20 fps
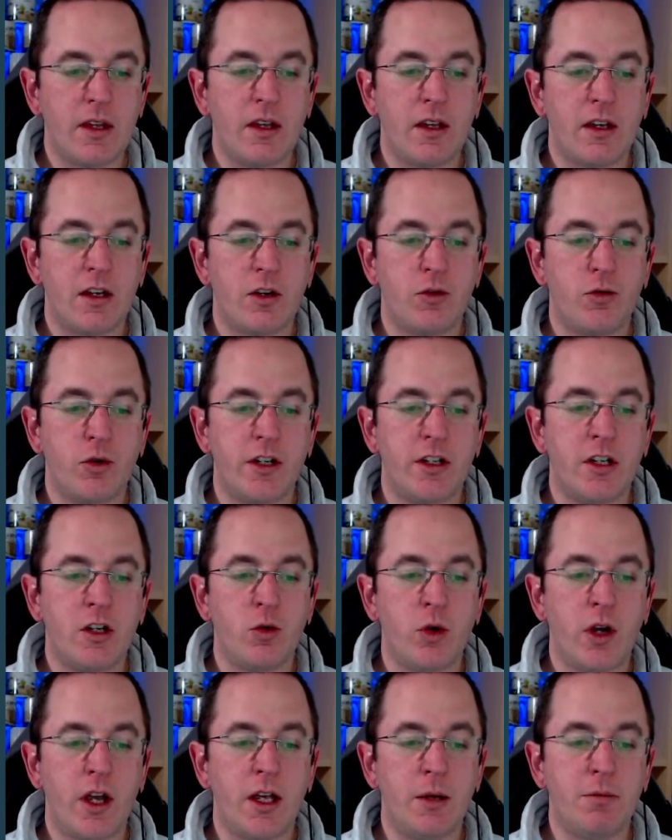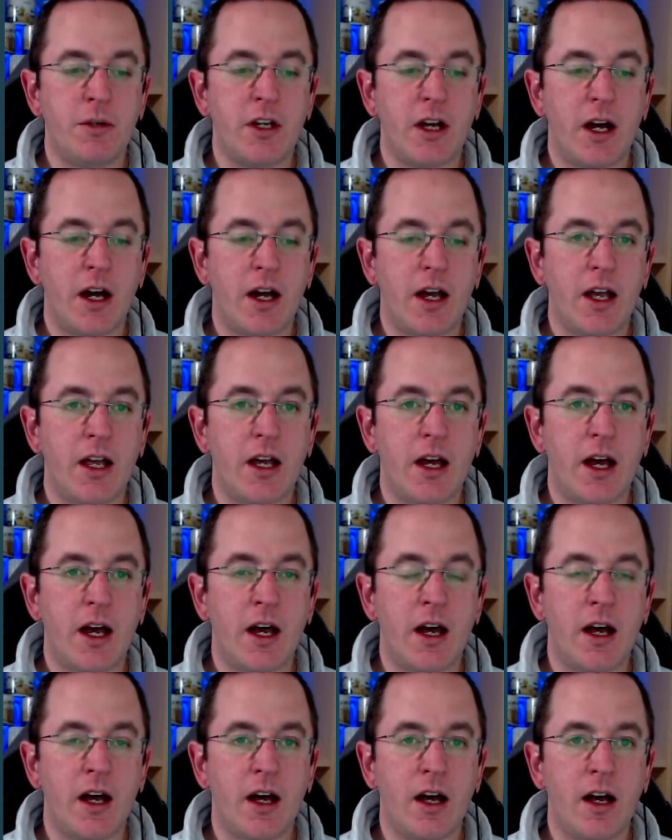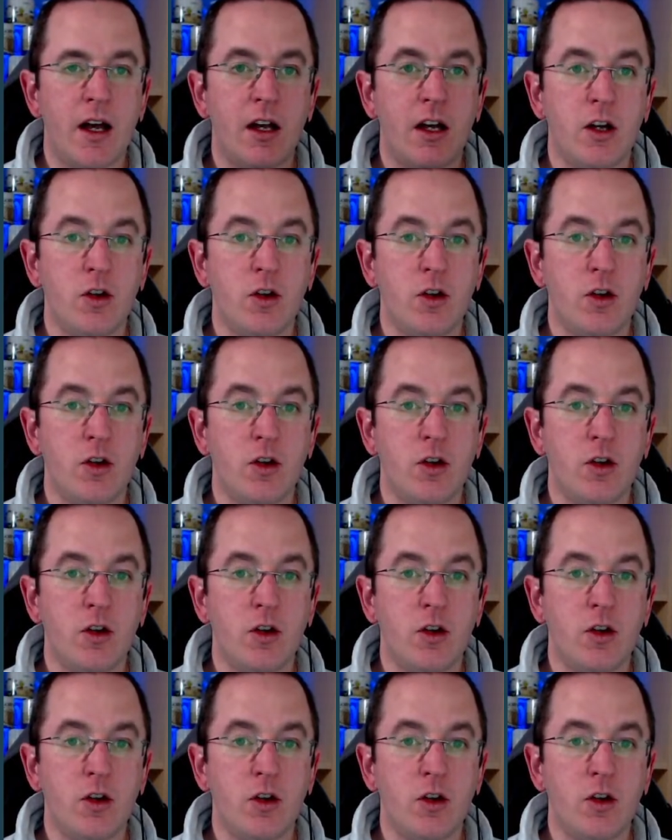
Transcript: criteria API are